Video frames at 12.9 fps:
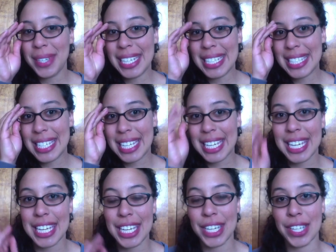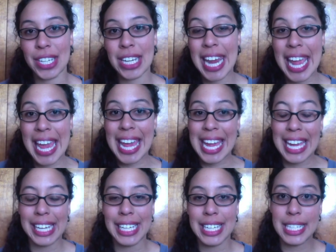it is Nikki here,
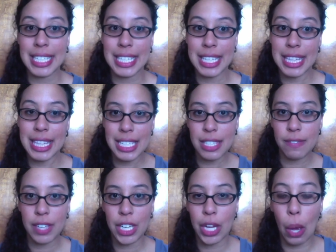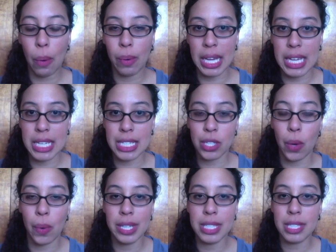and this video is
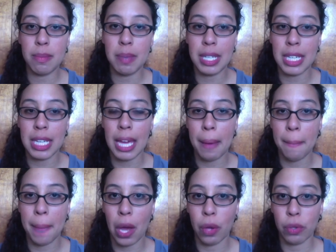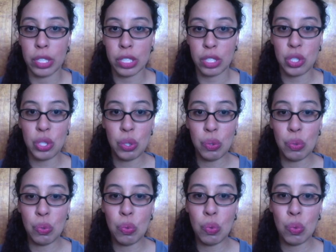going to be about the
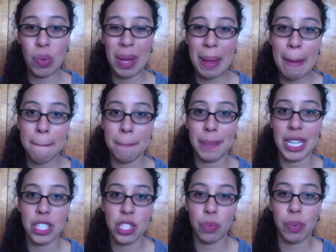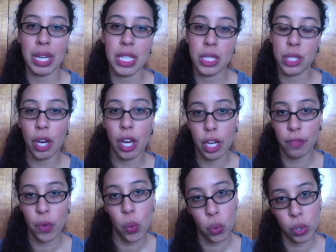two major ways of
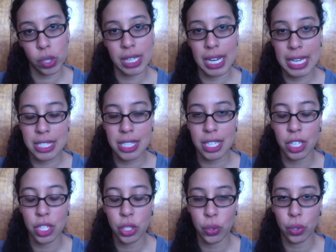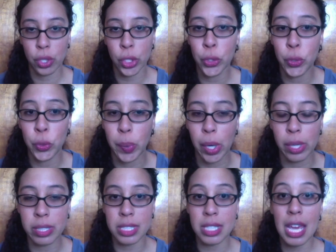organizing your
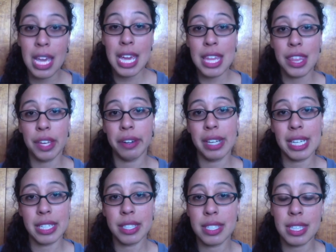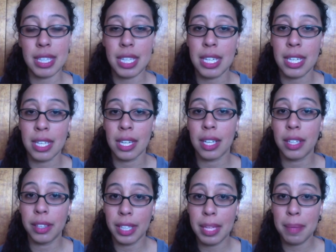coupons. There is the
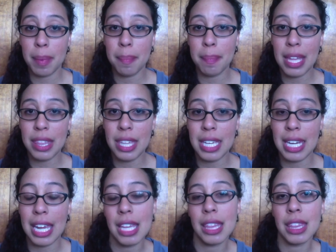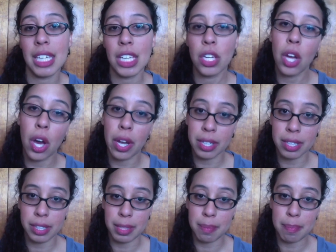clip method and the
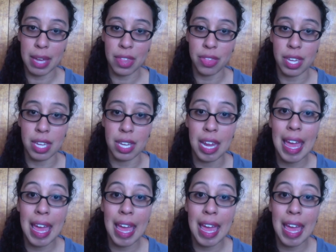non-clip method.